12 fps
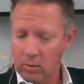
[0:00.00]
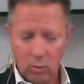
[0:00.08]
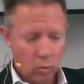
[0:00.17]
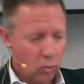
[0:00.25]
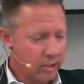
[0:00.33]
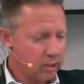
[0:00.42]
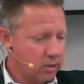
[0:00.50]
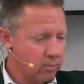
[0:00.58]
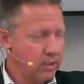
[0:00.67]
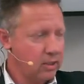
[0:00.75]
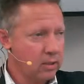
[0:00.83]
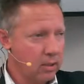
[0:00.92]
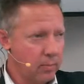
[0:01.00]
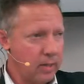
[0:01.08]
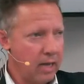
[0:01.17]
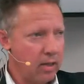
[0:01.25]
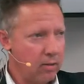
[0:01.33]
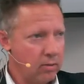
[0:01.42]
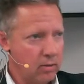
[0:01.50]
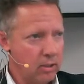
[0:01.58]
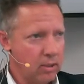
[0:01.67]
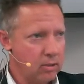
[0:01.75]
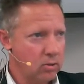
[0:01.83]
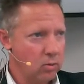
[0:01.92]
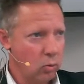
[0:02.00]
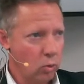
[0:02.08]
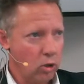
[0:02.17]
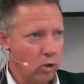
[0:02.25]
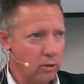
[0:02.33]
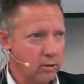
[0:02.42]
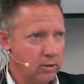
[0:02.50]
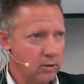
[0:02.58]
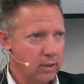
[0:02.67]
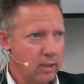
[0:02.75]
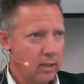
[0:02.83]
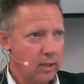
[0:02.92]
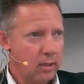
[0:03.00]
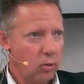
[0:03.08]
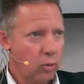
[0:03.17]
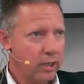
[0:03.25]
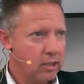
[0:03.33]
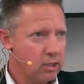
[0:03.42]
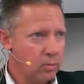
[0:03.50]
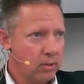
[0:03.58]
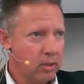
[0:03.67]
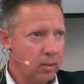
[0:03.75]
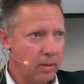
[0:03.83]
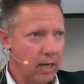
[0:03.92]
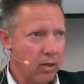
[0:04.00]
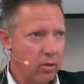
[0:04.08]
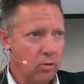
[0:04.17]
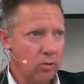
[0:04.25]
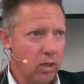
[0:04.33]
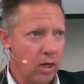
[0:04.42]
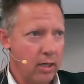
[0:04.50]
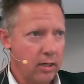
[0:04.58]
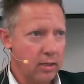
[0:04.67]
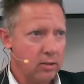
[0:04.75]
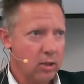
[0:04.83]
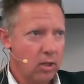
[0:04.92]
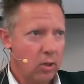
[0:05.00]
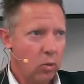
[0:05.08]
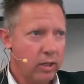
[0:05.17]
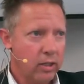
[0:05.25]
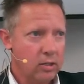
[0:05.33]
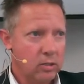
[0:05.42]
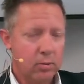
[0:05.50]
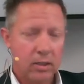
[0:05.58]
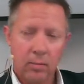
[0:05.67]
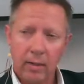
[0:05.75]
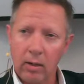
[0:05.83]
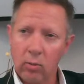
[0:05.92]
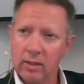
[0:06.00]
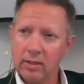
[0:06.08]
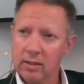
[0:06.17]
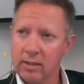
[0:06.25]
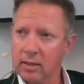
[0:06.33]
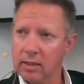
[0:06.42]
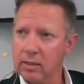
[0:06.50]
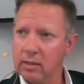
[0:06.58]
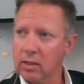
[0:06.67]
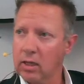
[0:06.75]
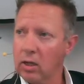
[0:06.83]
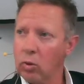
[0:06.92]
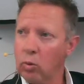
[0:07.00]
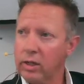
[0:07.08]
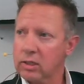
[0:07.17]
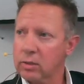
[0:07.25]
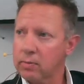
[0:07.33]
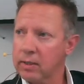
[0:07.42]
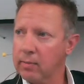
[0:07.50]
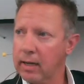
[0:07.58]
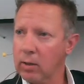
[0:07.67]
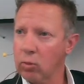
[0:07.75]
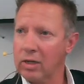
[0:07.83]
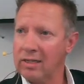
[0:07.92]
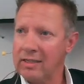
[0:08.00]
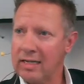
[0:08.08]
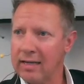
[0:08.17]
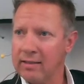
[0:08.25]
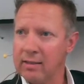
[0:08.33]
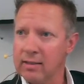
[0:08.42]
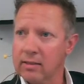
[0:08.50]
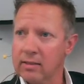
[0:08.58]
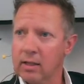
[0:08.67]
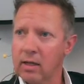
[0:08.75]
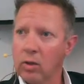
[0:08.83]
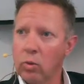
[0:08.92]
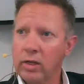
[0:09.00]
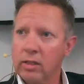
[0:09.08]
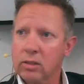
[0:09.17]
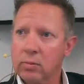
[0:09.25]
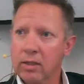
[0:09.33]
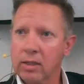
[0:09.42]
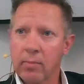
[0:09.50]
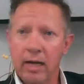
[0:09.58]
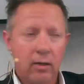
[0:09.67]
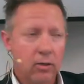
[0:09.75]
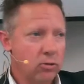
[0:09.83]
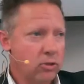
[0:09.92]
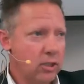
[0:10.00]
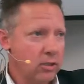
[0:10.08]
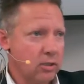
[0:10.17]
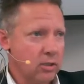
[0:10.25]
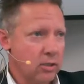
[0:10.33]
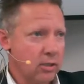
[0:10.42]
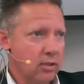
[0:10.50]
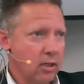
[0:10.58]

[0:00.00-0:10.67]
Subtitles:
We can speak about these words. We can speak about who God is. We can speak about what sin is. We can speak about what death is. We can speak about who Jesus is.